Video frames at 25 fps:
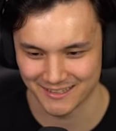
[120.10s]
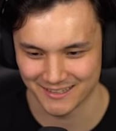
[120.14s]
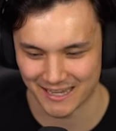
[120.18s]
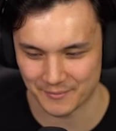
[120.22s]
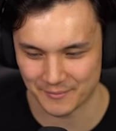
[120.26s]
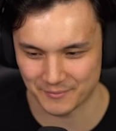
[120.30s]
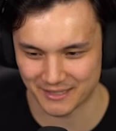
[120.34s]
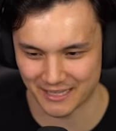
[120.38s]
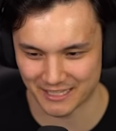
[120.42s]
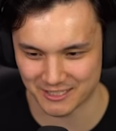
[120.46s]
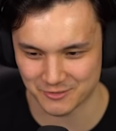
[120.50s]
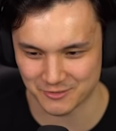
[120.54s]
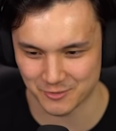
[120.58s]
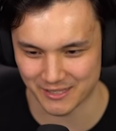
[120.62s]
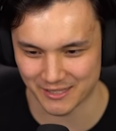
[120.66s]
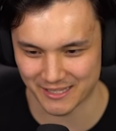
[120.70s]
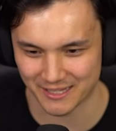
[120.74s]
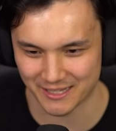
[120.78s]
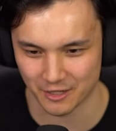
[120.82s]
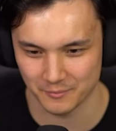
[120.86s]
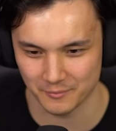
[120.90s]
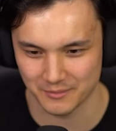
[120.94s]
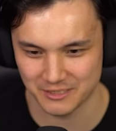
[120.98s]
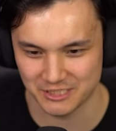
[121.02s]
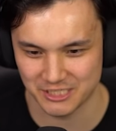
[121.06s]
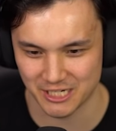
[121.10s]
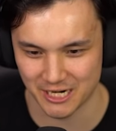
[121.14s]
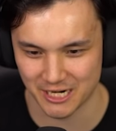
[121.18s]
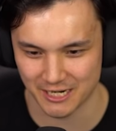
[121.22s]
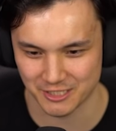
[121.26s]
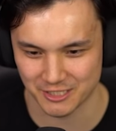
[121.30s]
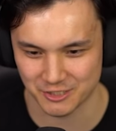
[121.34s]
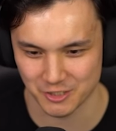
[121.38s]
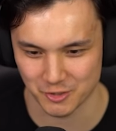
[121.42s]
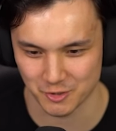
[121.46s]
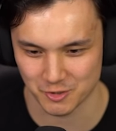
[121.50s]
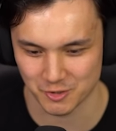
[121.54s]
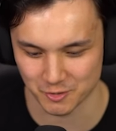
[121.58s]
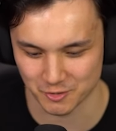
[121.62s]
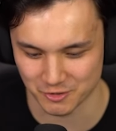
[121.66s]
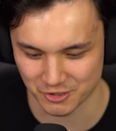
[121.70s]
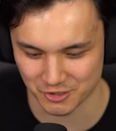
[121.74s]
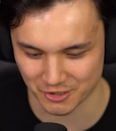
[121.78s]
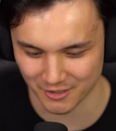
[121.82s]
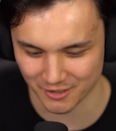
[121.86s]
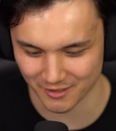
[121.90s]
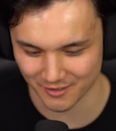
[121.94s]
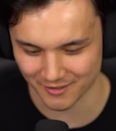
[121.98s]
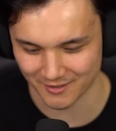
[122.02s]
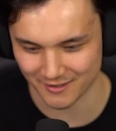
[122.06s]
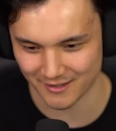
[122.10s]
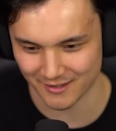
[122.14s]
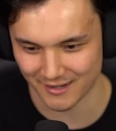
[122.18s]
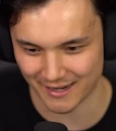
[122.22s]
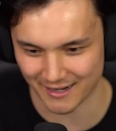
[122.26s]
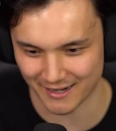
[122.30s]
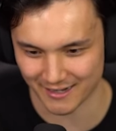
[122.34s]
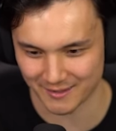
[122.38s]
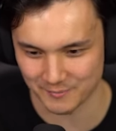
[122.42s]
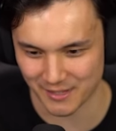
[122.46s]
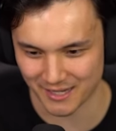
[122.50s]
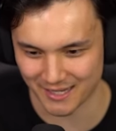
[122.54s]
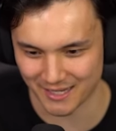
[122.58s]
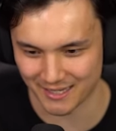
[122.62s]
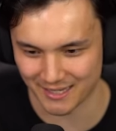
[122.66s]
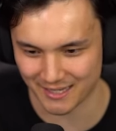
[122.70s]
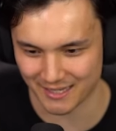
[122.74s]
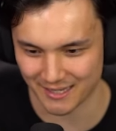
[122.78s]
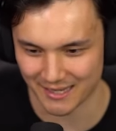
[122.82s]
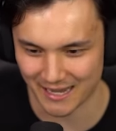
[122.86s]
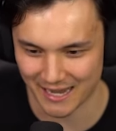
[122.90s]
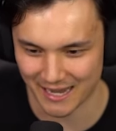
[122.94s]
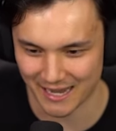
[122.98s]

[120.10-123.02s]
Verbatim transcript: I mean, that's why they call me G.I. Joe Soldier. I can make it